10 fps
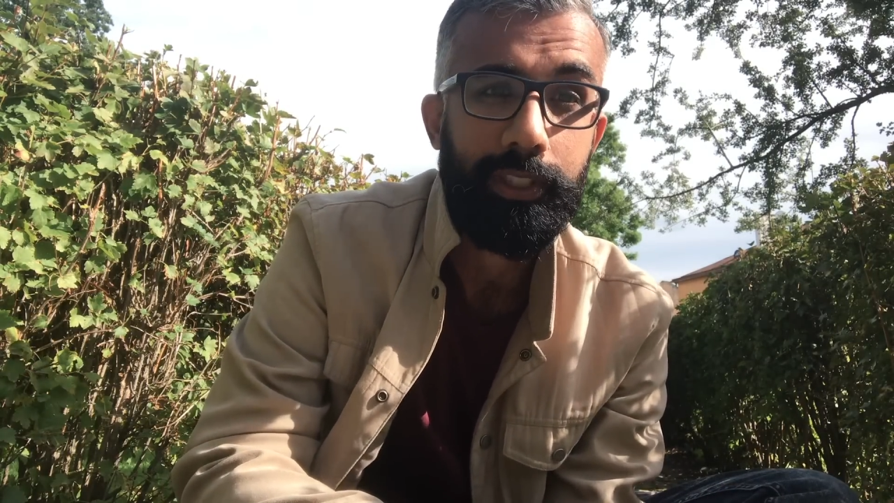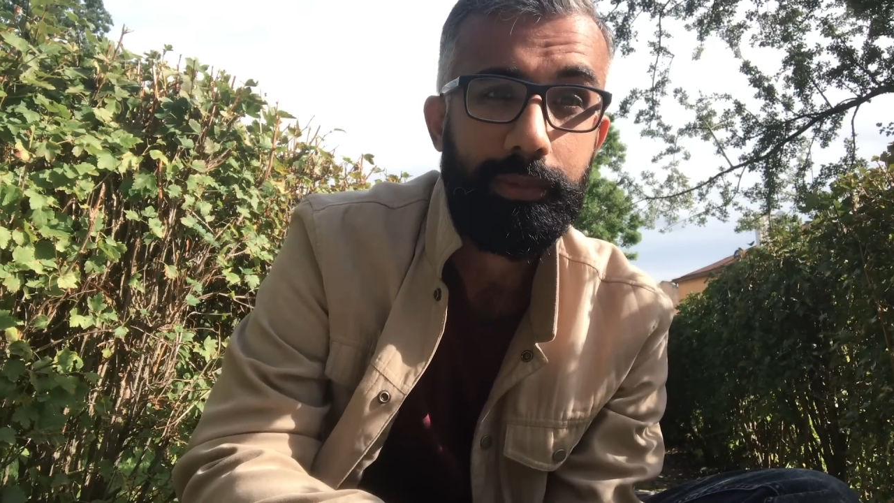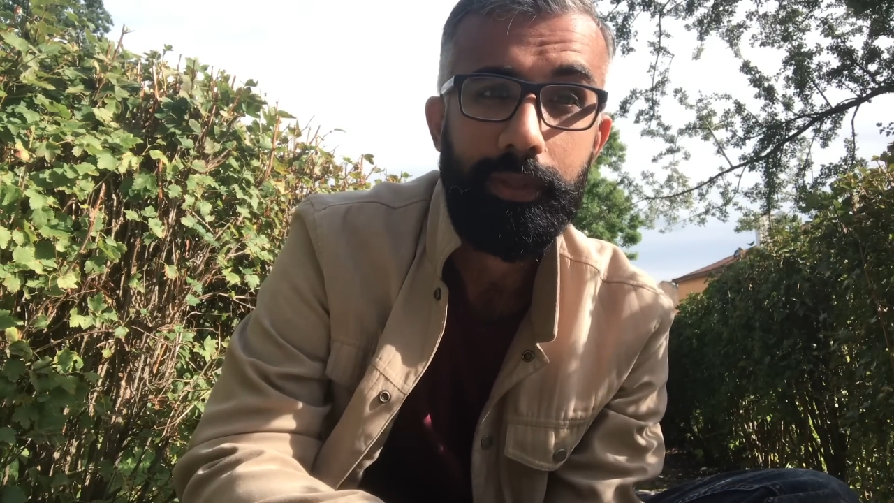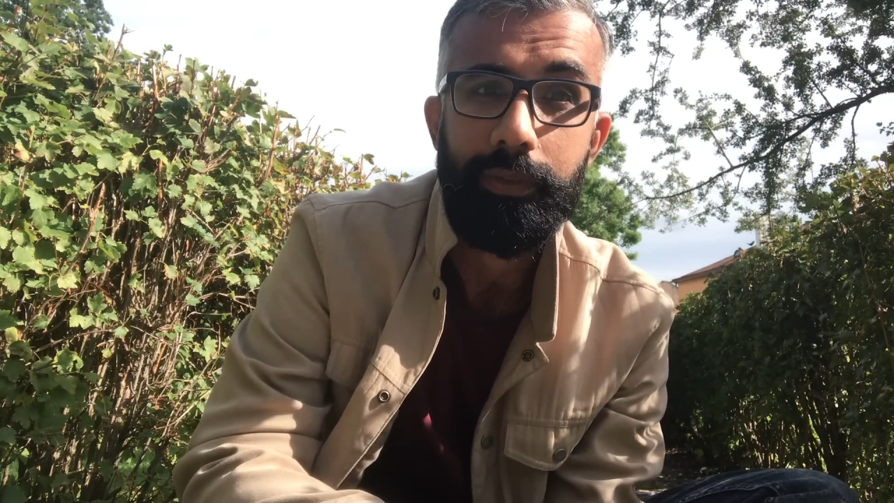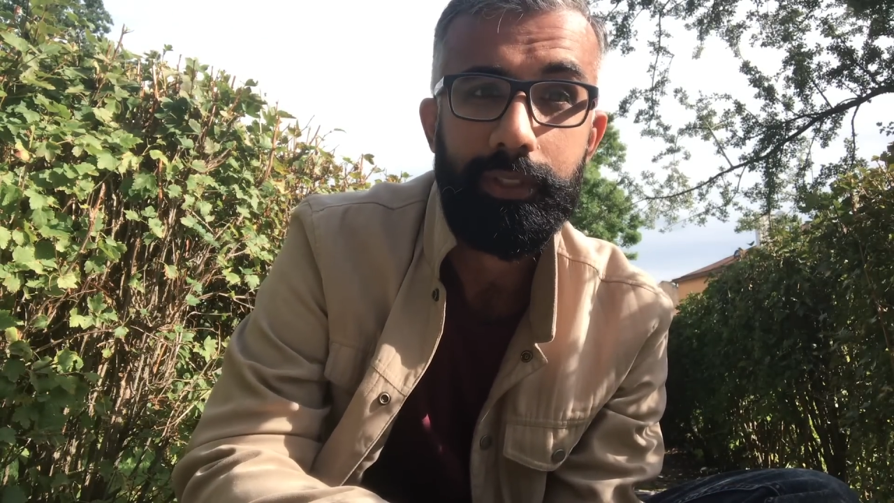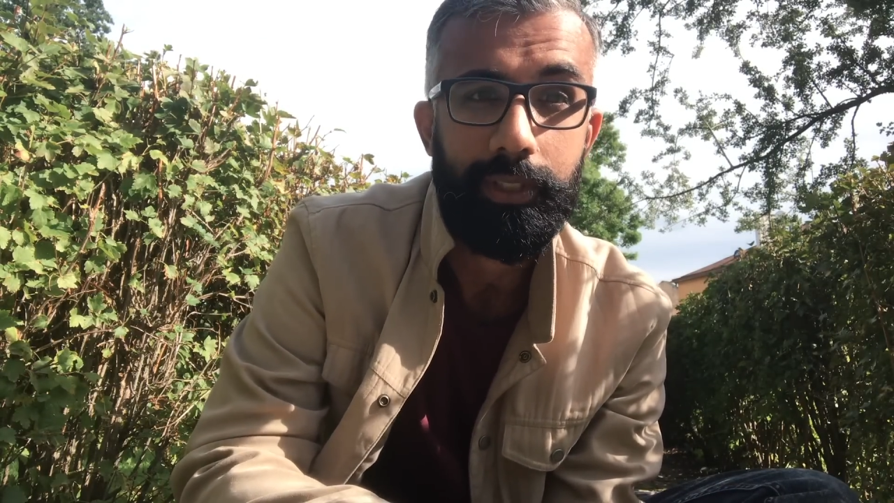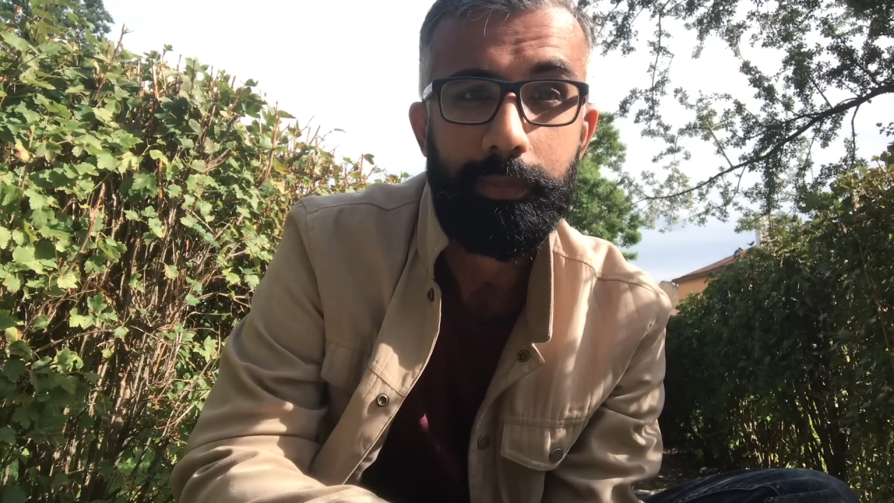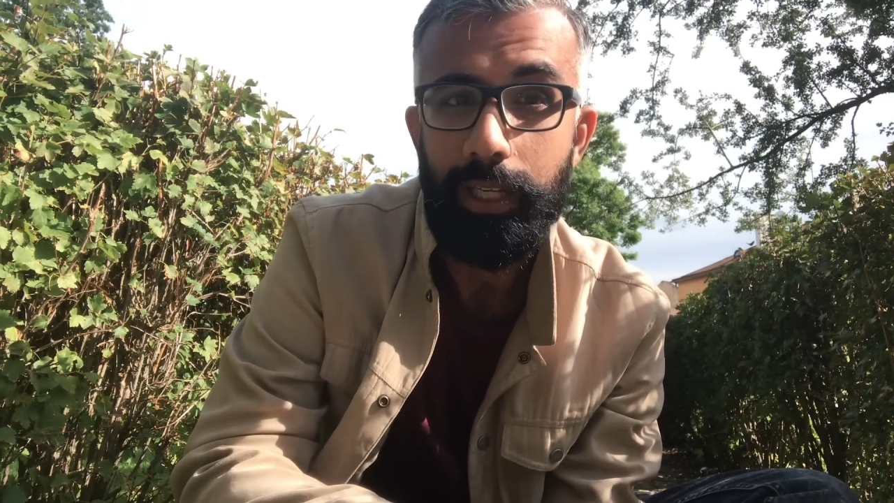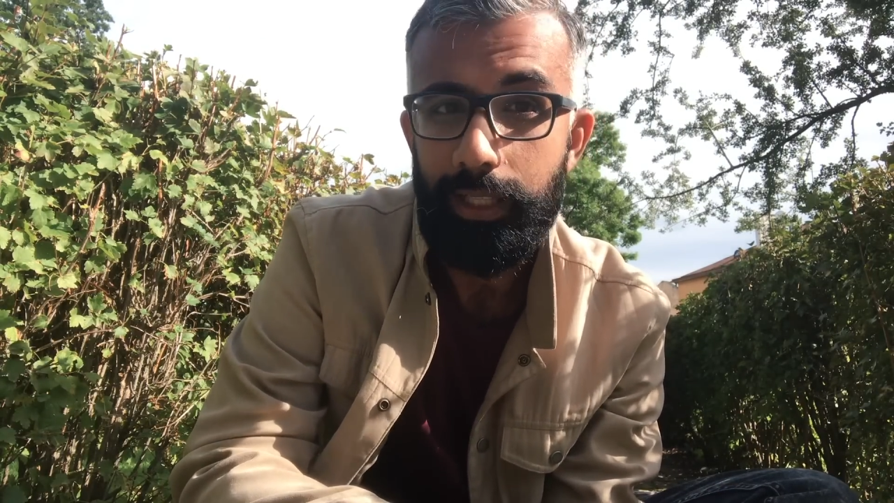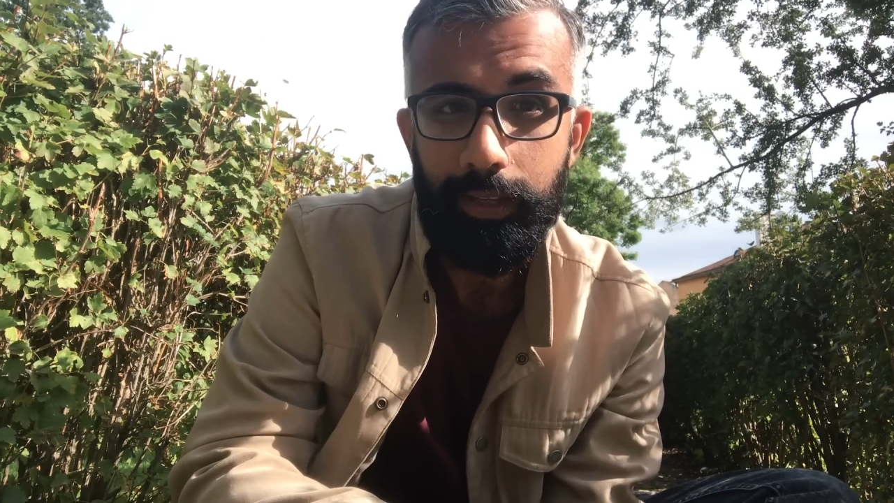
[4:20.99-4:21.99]
experience in
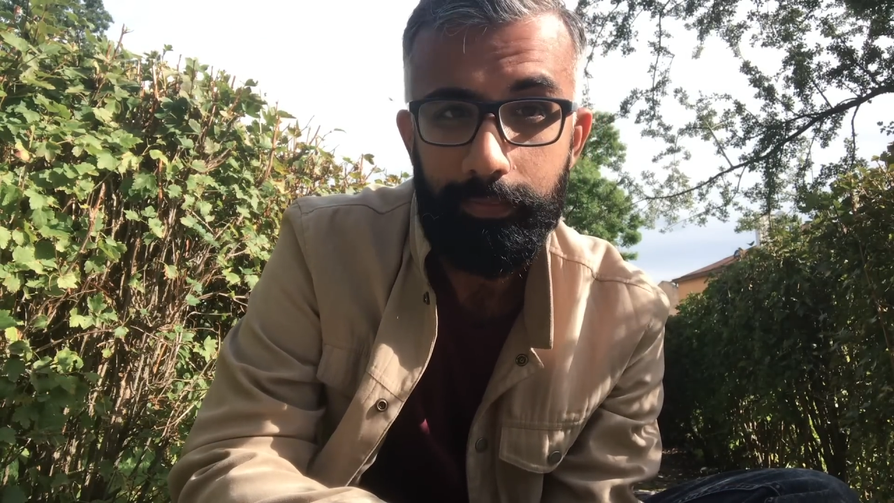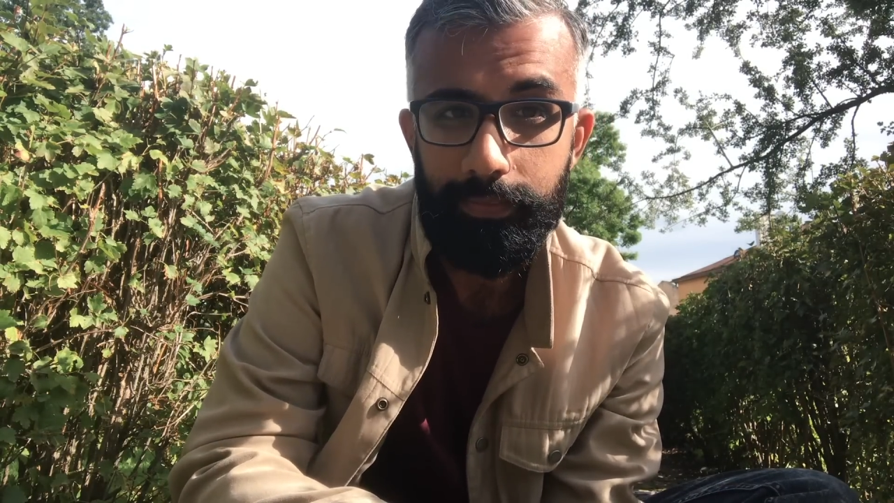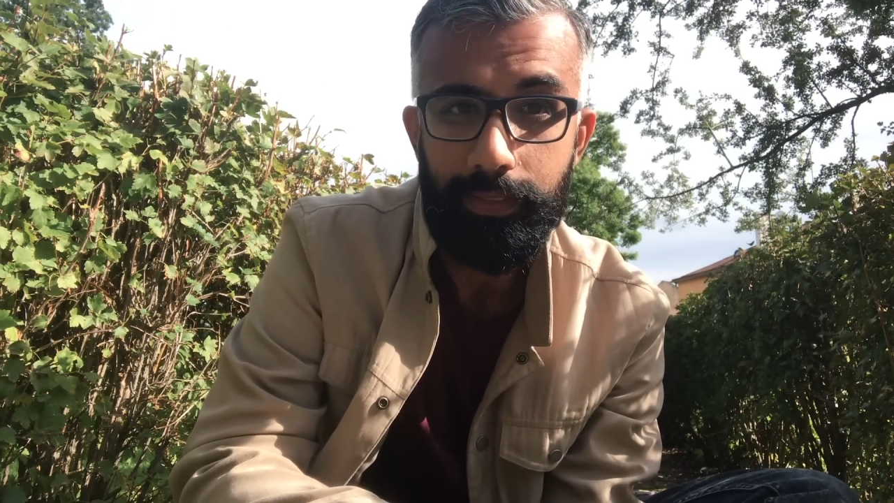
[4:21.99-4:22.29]
my life.